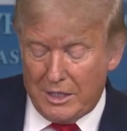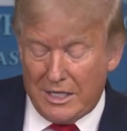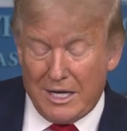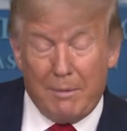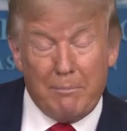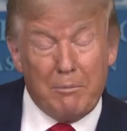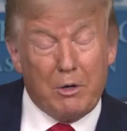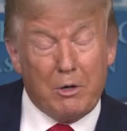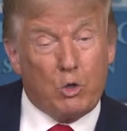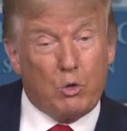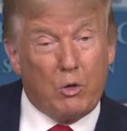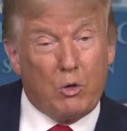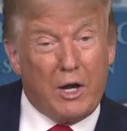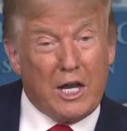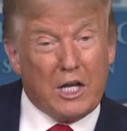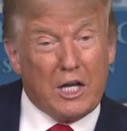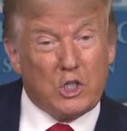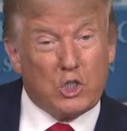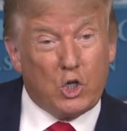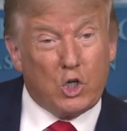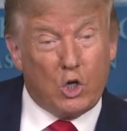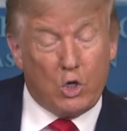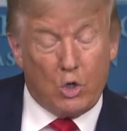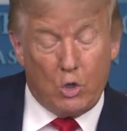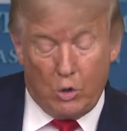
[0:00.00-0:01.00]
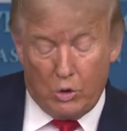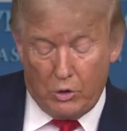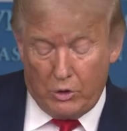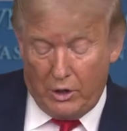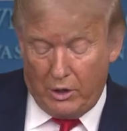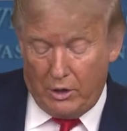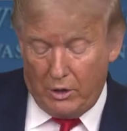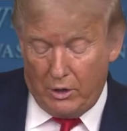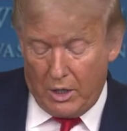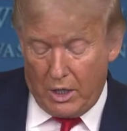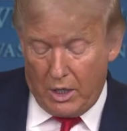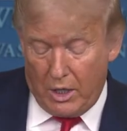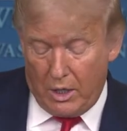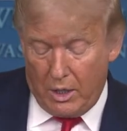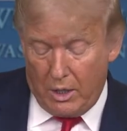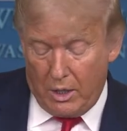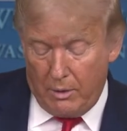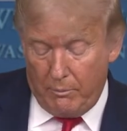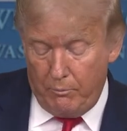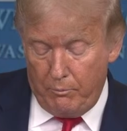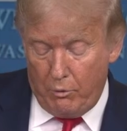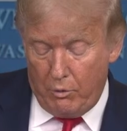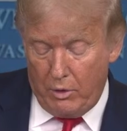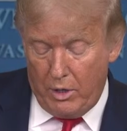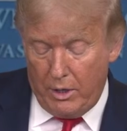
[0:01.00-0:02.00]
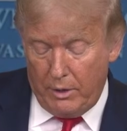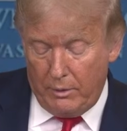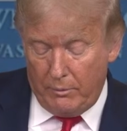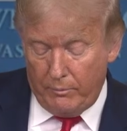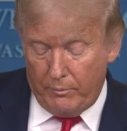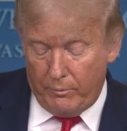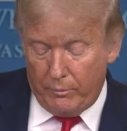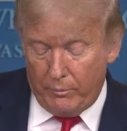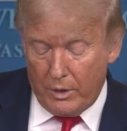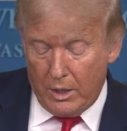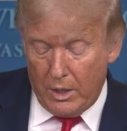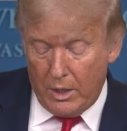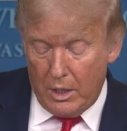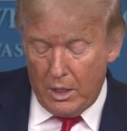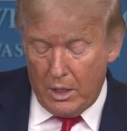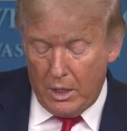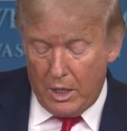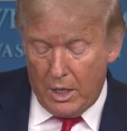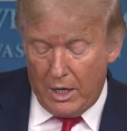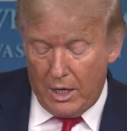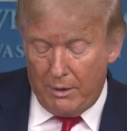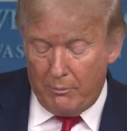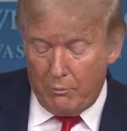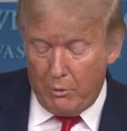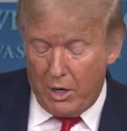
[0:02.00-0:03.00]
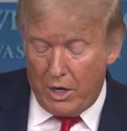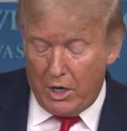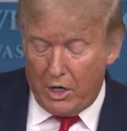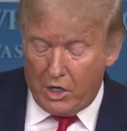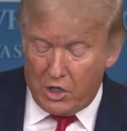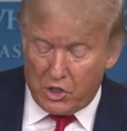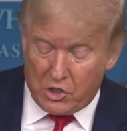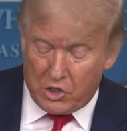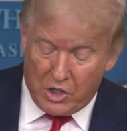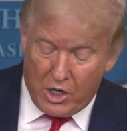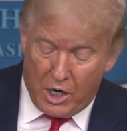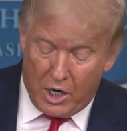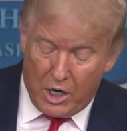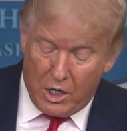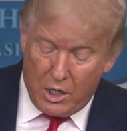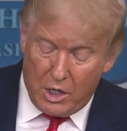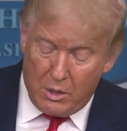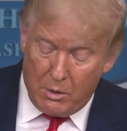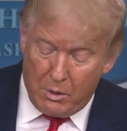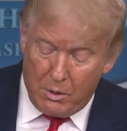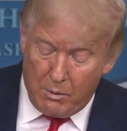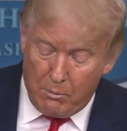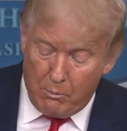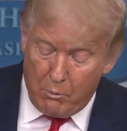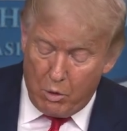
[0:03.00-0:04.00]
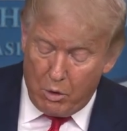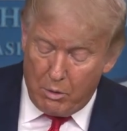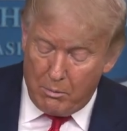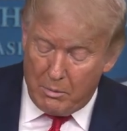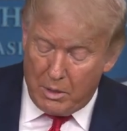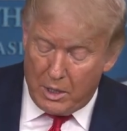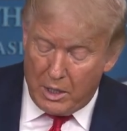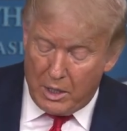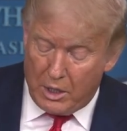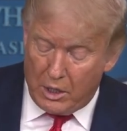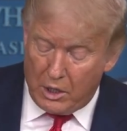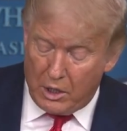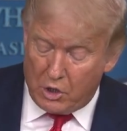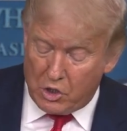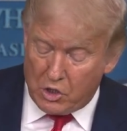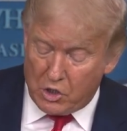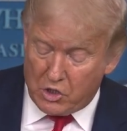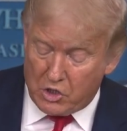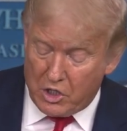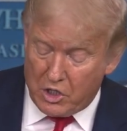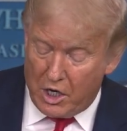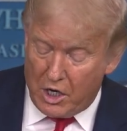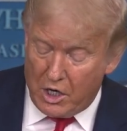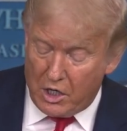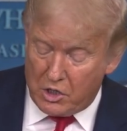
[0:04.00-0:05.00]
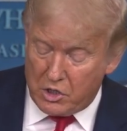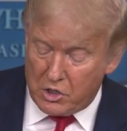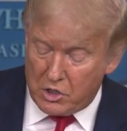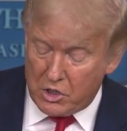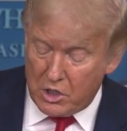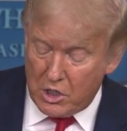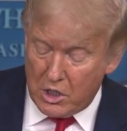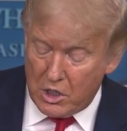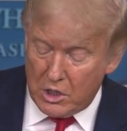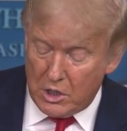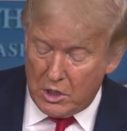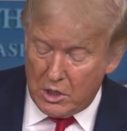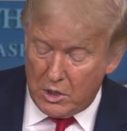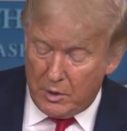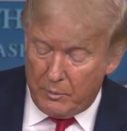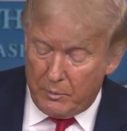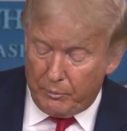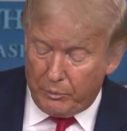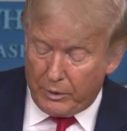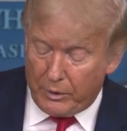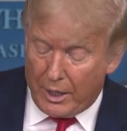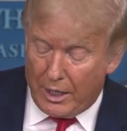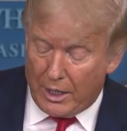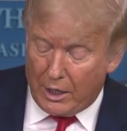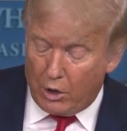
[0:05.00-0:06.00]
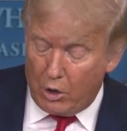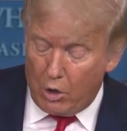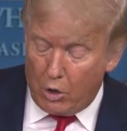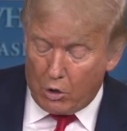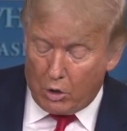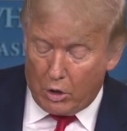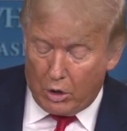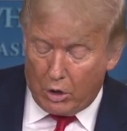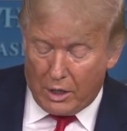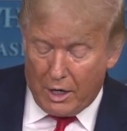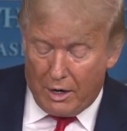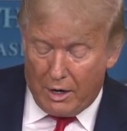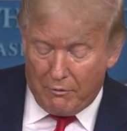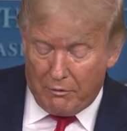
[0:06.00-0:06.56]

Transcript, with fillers: Democrats are holding that up, right? And I'm ready to send more money to states and local